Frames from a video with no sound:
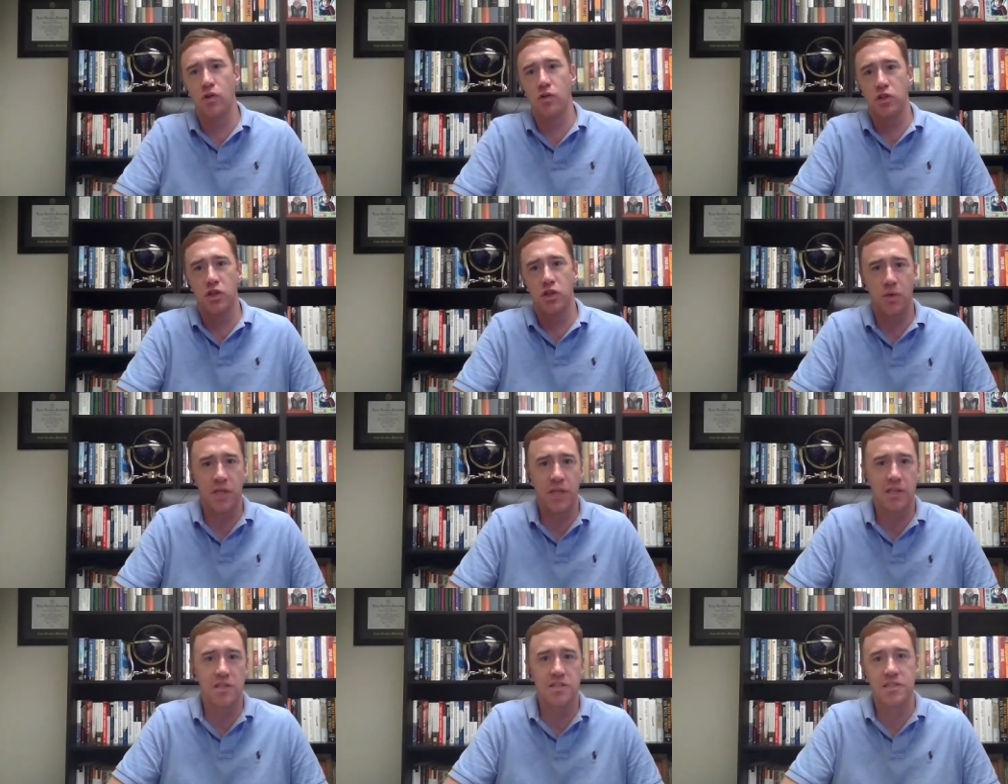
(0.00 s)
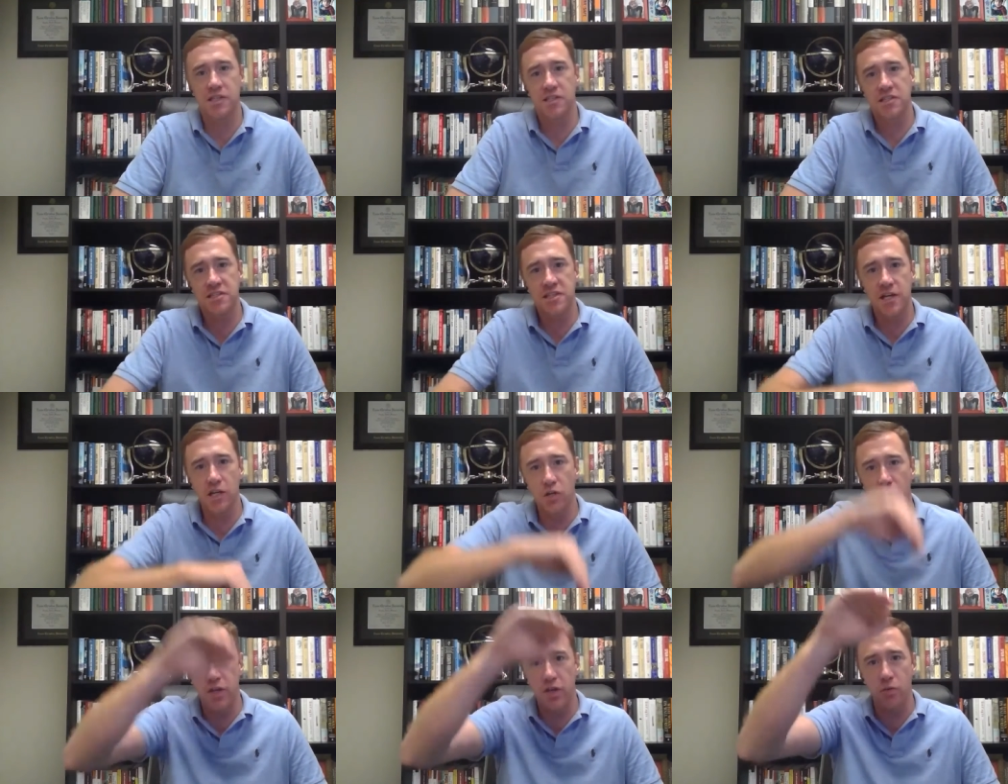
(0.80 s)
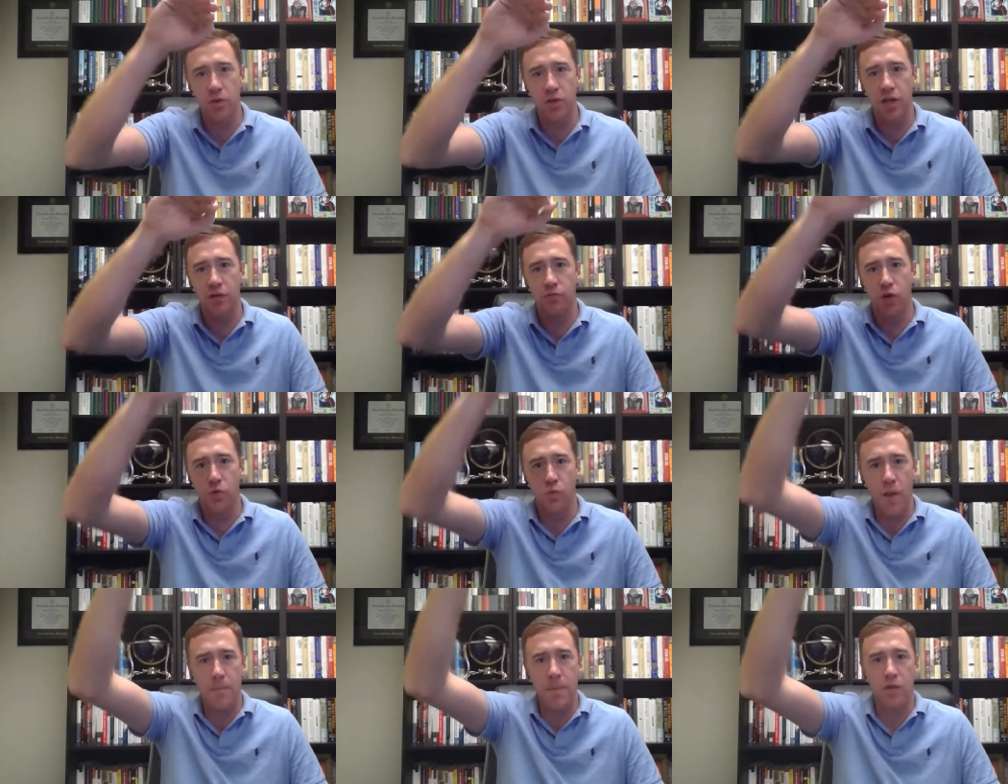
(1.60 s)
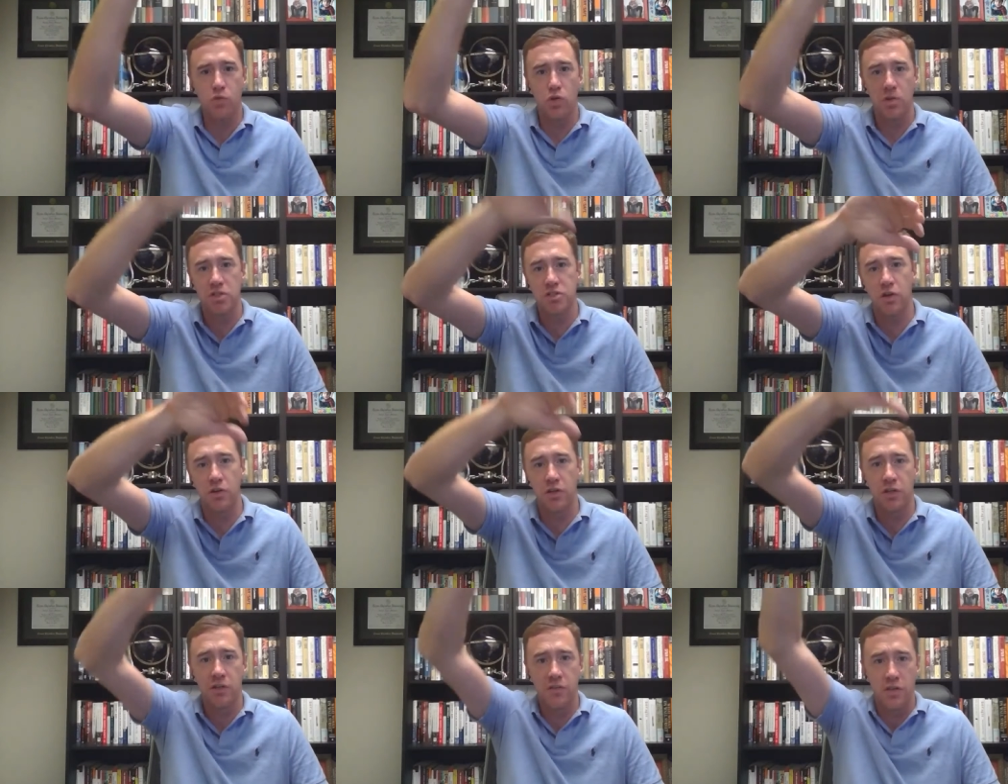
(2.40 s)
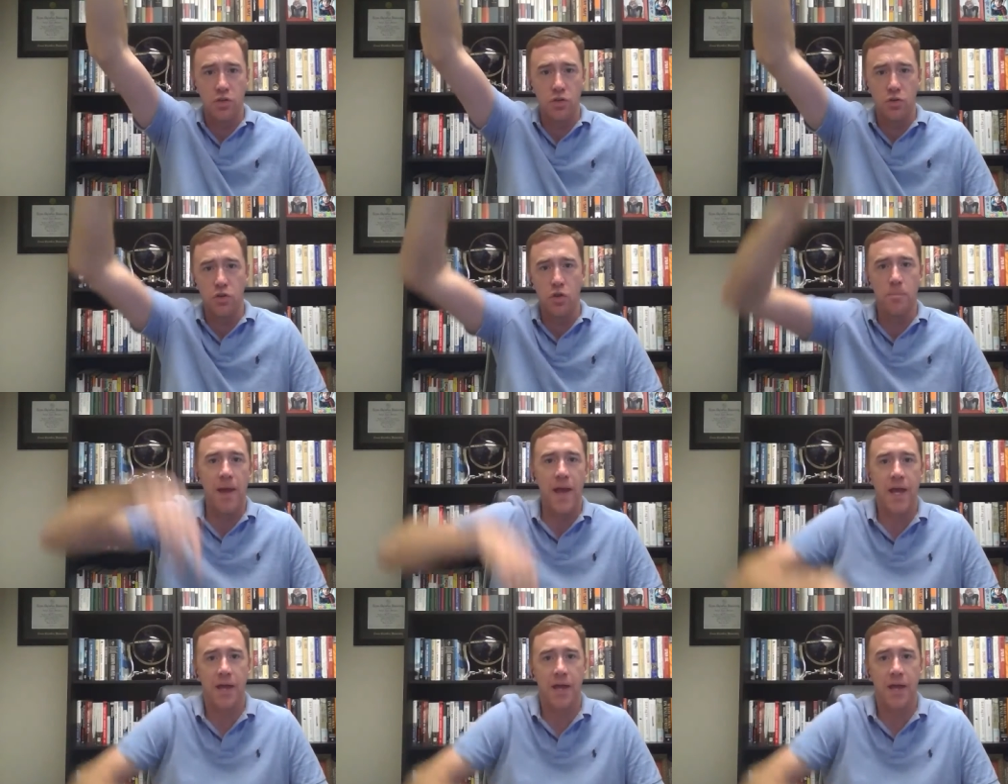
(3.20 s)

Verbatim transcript: You don't get this accelerated recovery right back where we started, and then you're, you're back